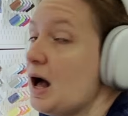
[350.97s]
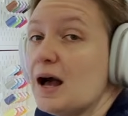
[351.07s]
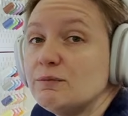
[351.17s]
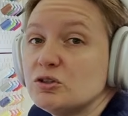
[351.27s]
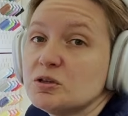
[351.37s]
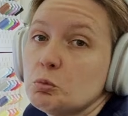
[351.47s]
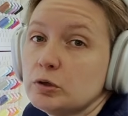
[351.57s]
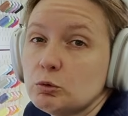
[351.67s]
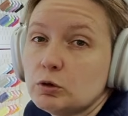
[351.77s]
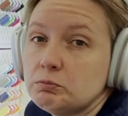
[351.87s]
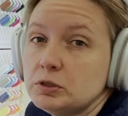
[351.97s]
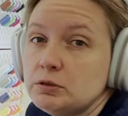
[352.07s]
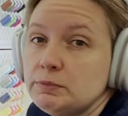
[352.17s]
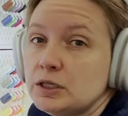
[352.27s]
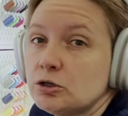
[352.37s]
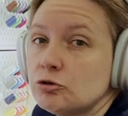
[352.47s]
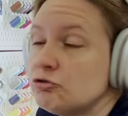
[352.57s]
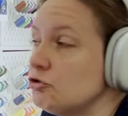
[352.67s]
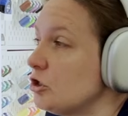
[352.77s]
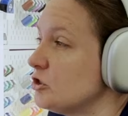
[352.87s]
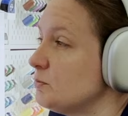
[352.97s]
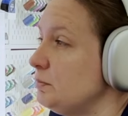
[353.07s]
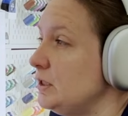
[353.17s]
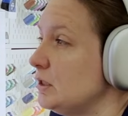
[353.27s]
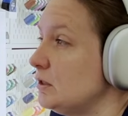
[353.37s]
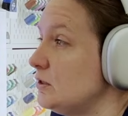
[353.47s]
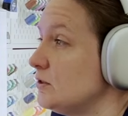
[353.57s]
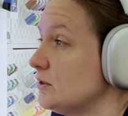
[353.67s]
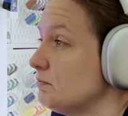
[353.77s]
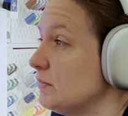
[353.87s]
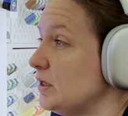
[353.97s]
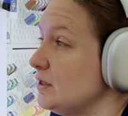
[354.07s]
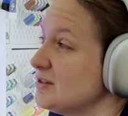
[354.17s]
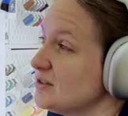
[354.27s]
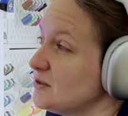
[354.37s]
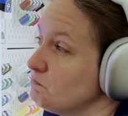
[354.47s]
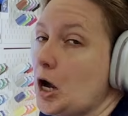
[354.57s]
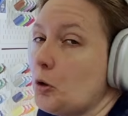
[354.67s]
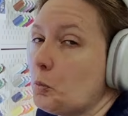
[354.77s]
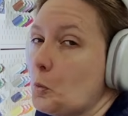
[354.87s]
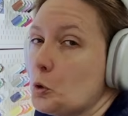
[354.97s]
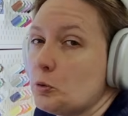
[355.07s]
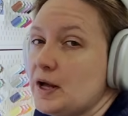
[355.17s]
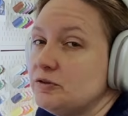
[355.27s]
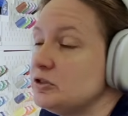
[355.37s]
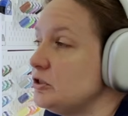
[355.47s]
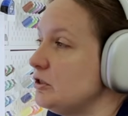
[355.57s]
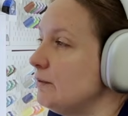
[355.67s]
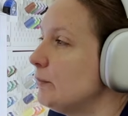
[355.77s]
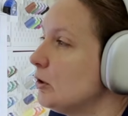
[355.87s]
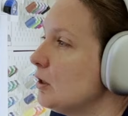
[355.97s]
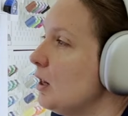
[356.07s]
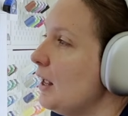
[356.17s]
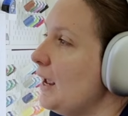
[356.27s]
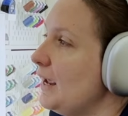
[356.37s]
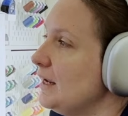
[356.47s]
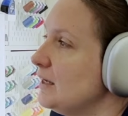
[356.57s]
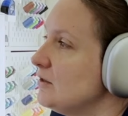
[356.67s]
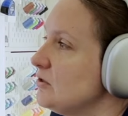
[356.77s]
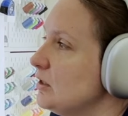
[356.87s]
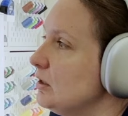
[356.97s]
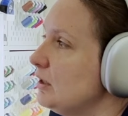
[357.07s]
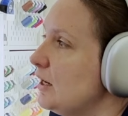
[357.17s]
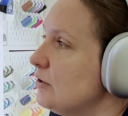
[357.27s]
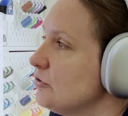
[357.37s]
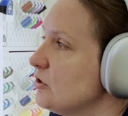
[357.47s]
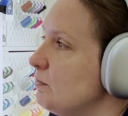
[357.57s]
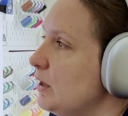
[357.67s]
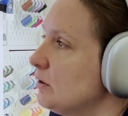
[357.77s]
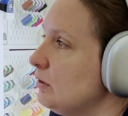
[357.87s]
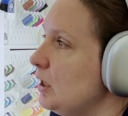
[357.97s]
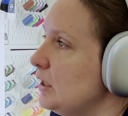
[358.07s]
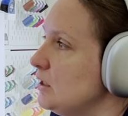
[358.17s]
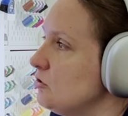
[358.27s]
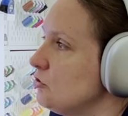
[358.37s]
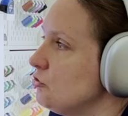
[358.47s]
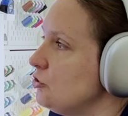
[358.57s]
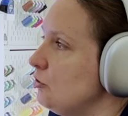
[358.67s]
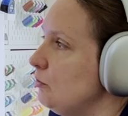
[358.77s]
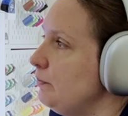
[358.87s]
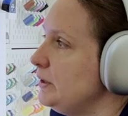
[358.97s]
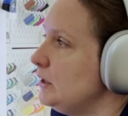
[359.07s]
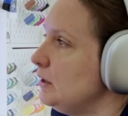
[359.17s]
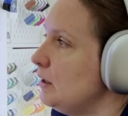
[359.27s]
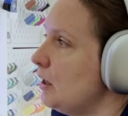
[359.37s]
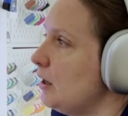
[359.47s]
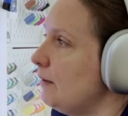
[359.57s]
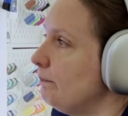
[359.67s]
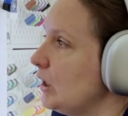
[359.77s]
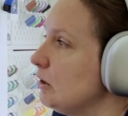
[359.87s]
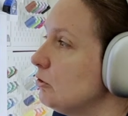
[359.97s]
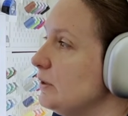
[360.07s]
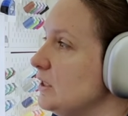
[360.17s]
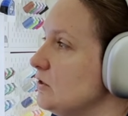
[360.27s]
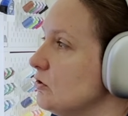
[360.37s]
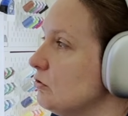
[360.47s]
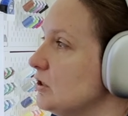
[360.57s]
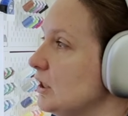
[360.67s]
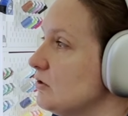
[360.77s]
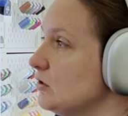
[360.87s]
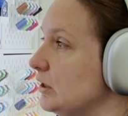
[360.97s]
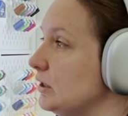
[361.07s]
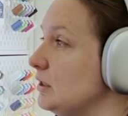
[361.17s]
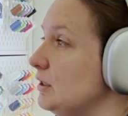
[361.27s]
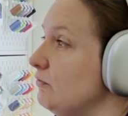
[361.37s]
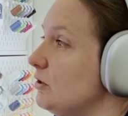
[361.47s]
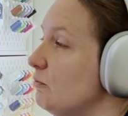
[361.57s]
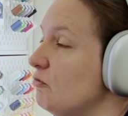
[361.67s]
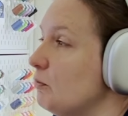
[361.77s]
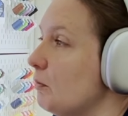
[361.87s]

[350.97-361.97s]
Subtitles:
I'm using 0.1 millimeter just because it's a more rounded number, and it allows the model height to be a little bit easier to get to like an even